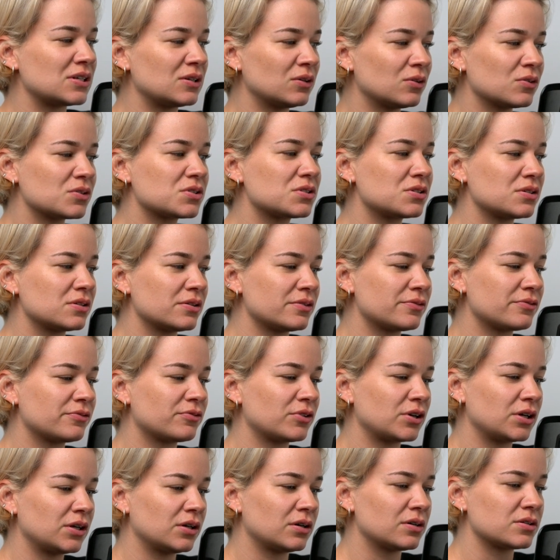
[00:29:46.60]
and lots of
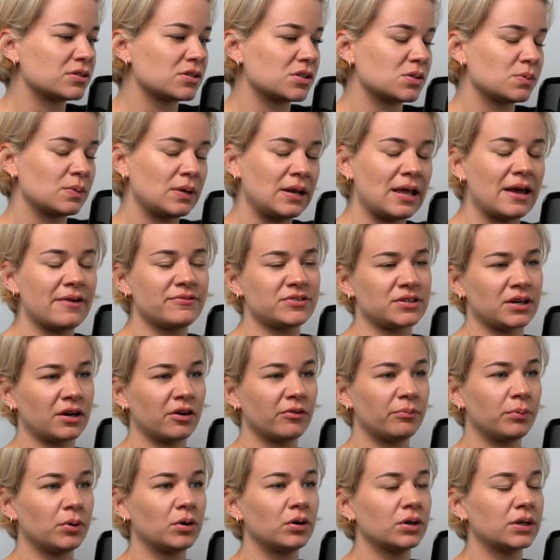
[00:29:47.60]
freelancers were left out
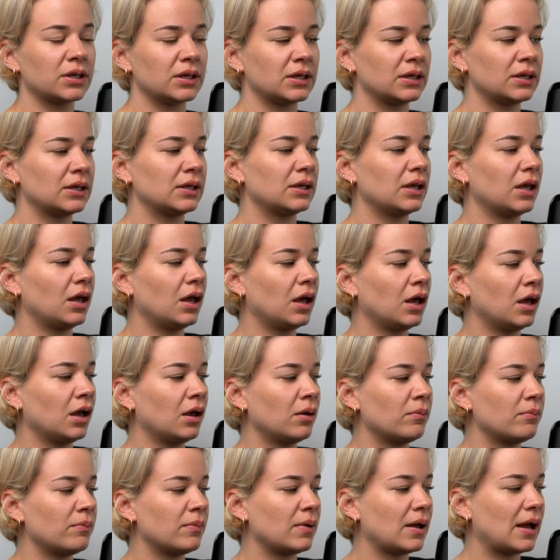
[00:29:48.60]
of pocket.
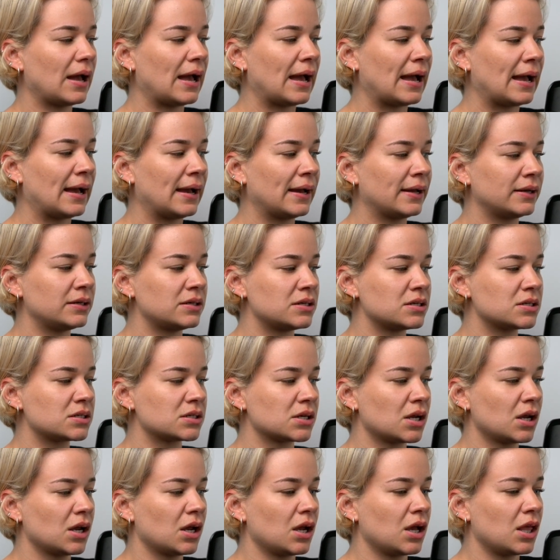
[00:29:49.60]
And
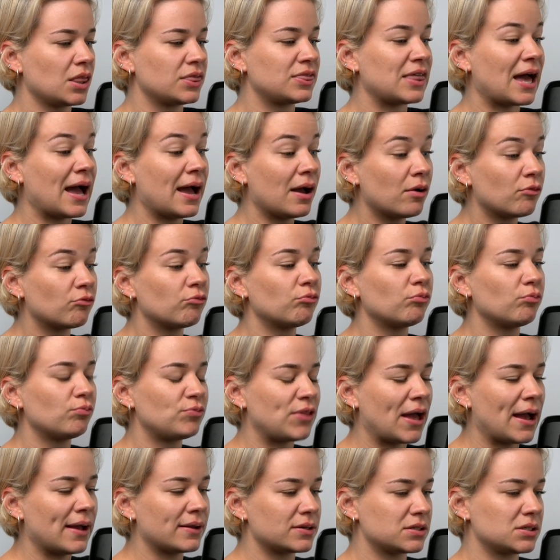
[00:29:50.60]

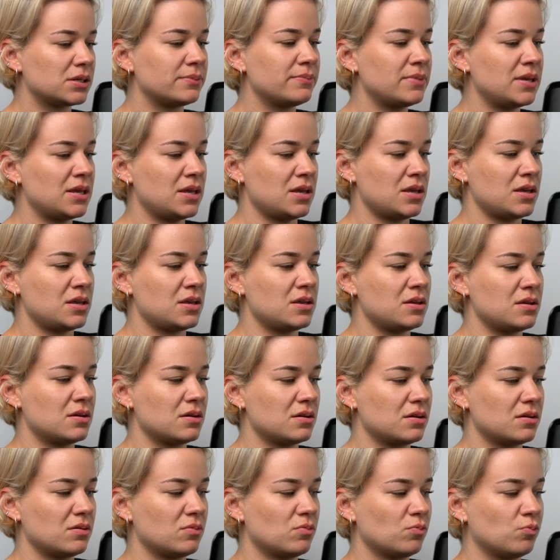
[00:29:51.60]
that to me
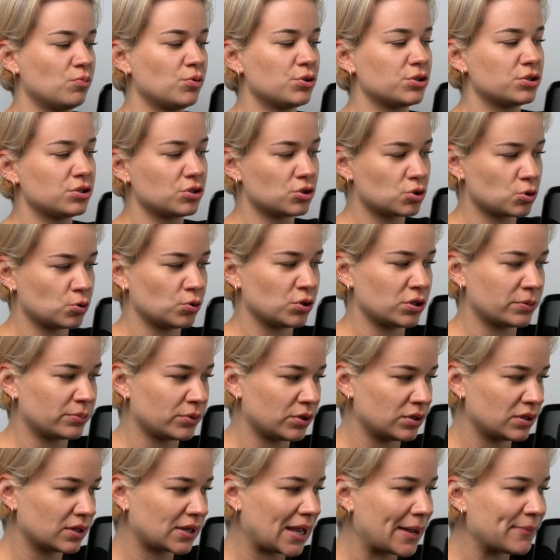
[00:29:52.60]
was the straw that
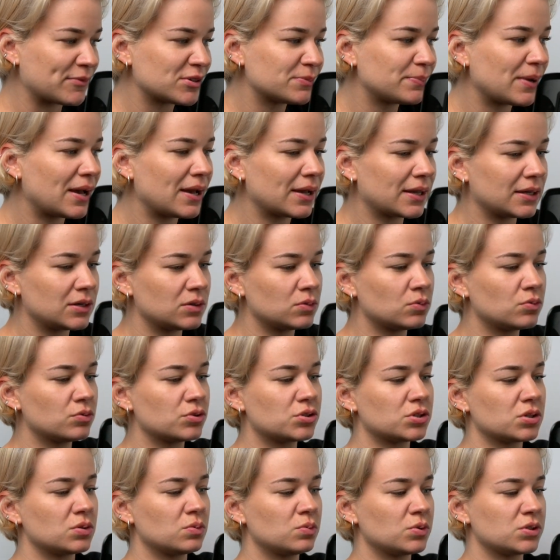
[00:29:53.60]
broke the camel's back. And it
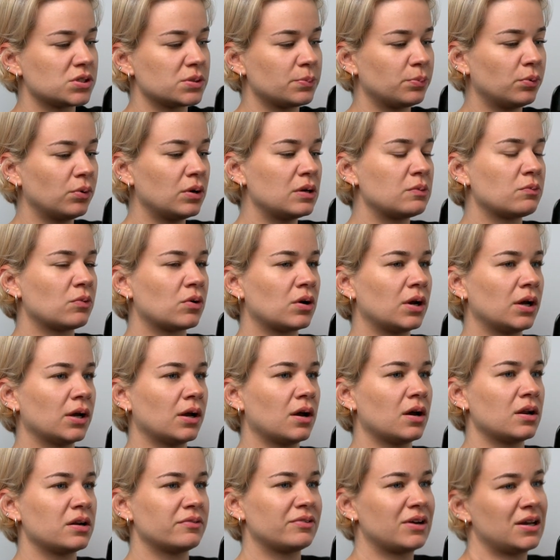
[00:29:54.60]
also was the point where I
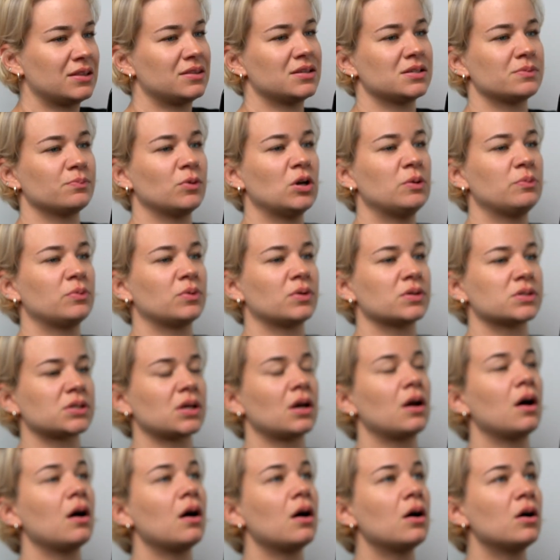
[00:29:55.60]
kind of had this moment where I was
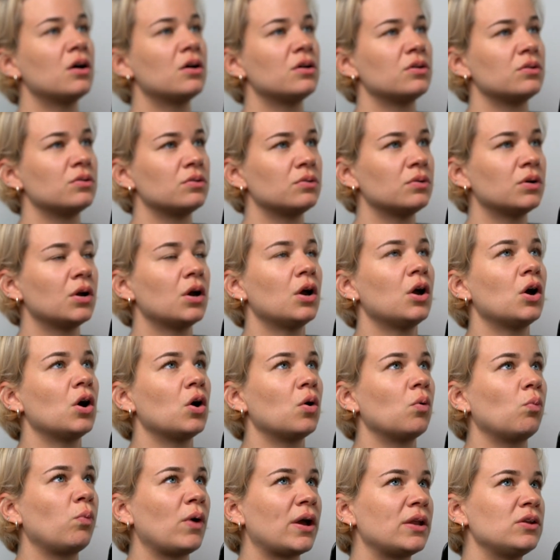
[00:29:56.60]
like, oh,
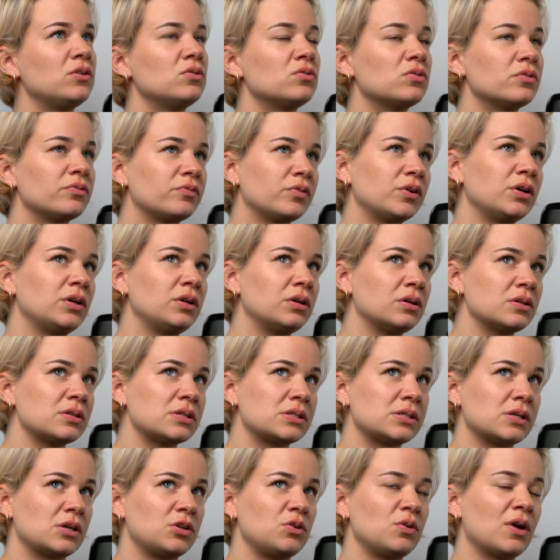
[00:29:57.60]
when you're a
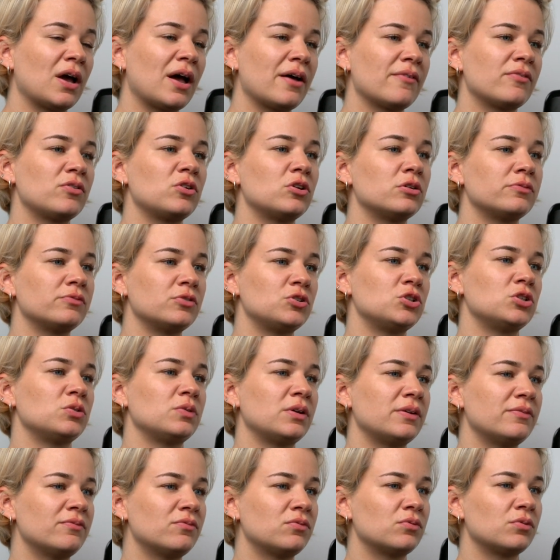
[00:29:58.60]
freelancer and you have an overdue
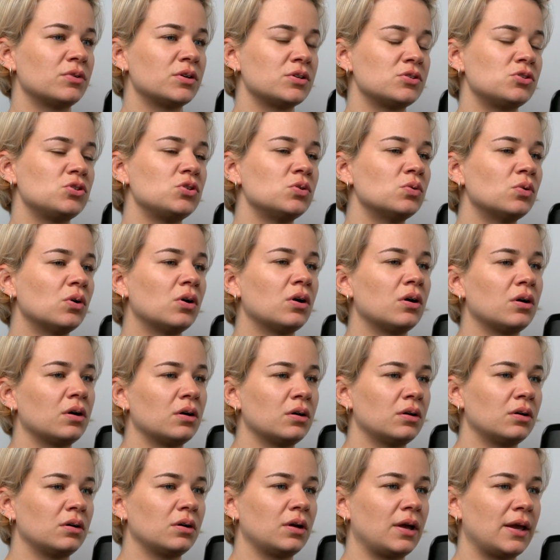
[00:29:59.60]
invoice, you
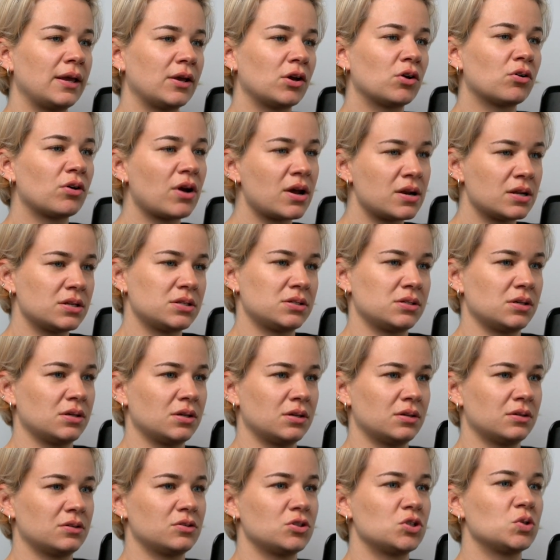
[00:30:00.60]
are a
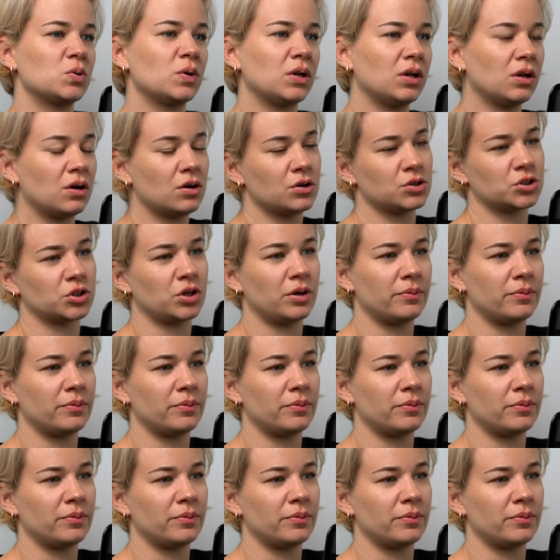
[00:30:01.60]
creditor to a large